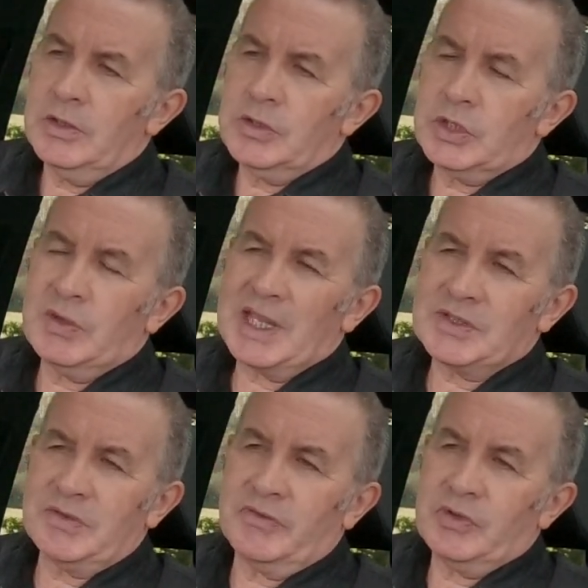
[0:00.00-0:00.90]

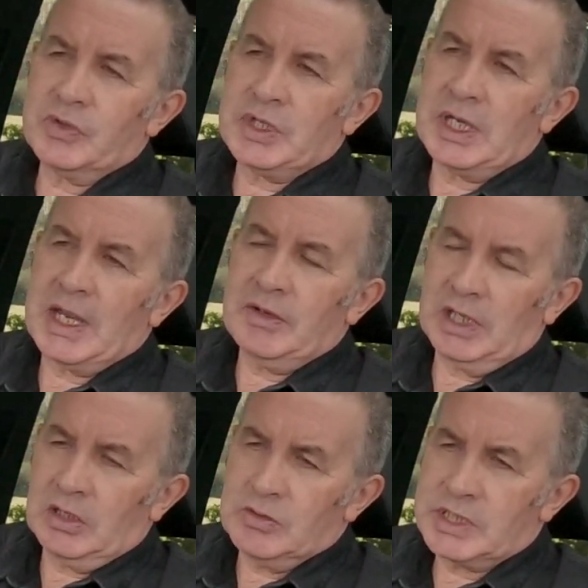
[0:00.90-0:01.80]
2014 Audi
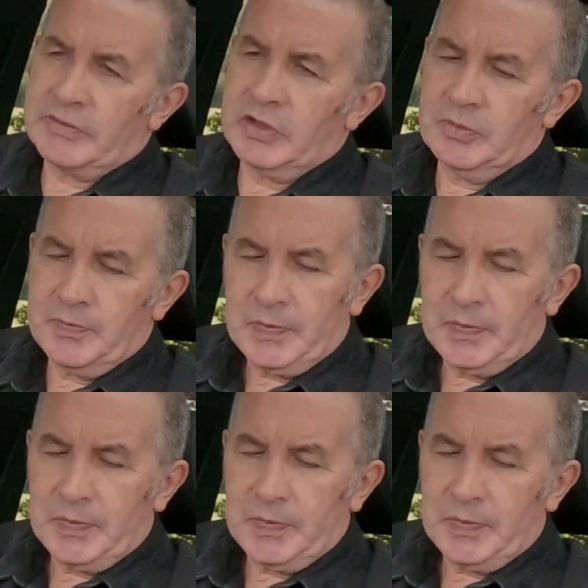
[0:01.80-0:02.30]
Q7.